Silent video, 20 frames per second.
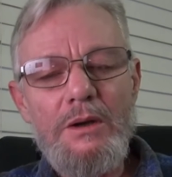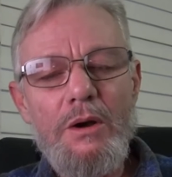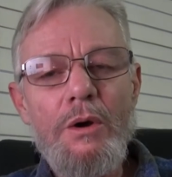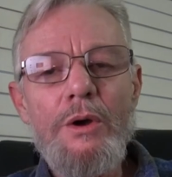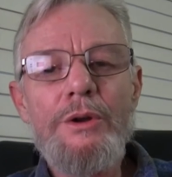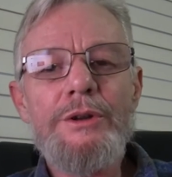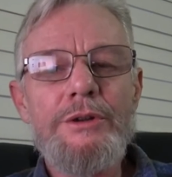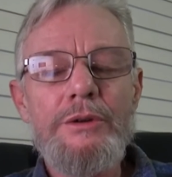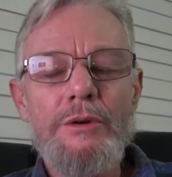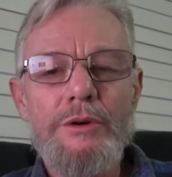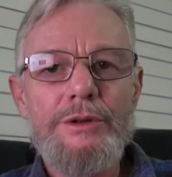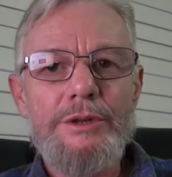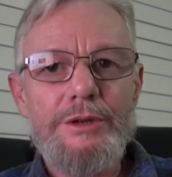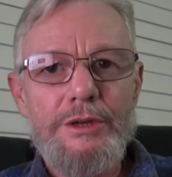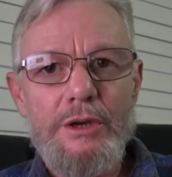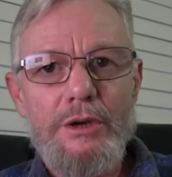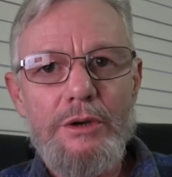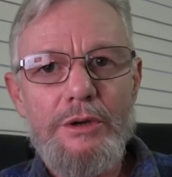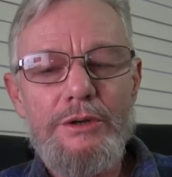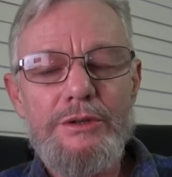on
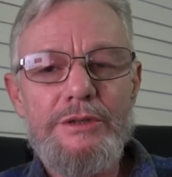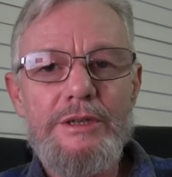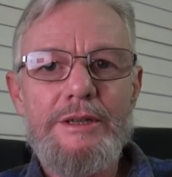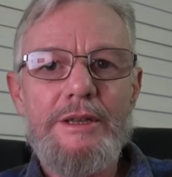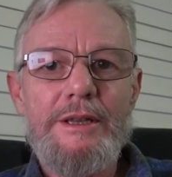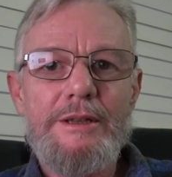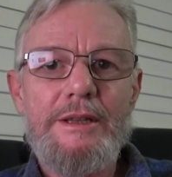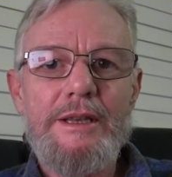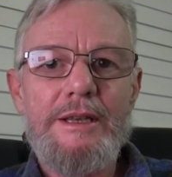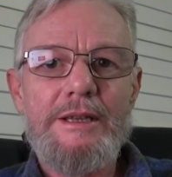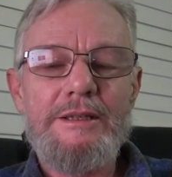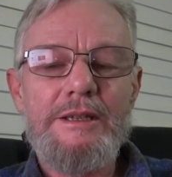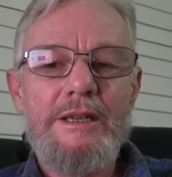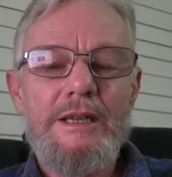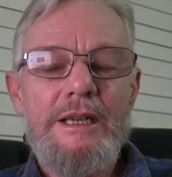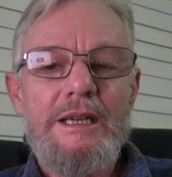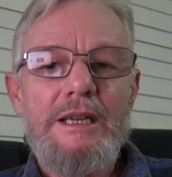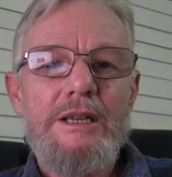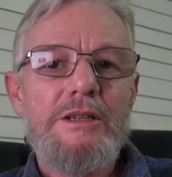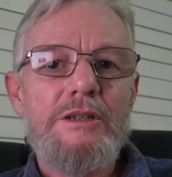it goes, and that there's
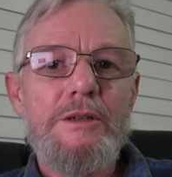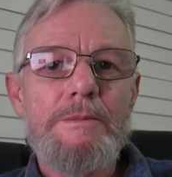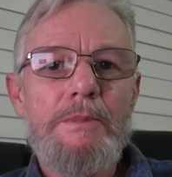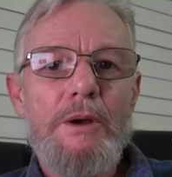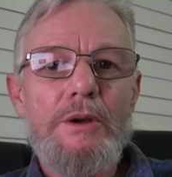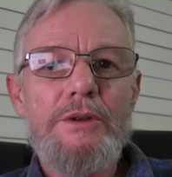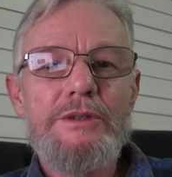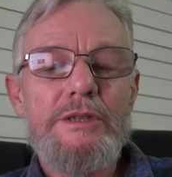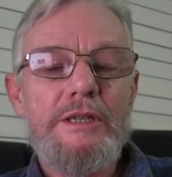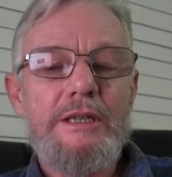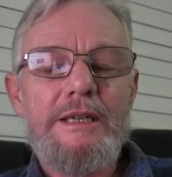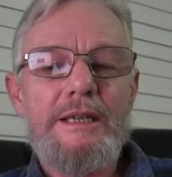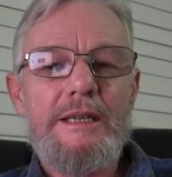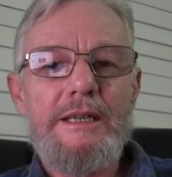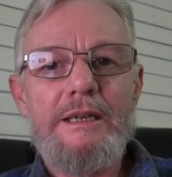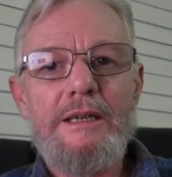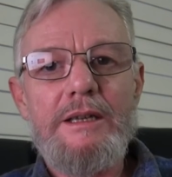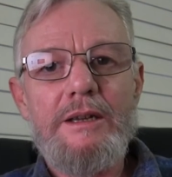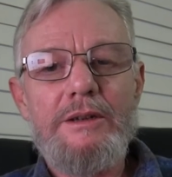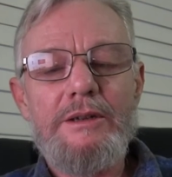
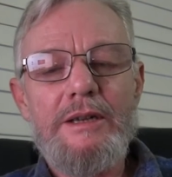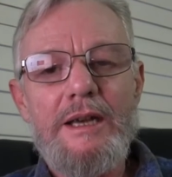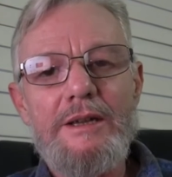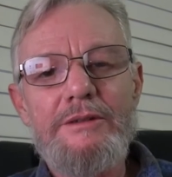supposedly, you know,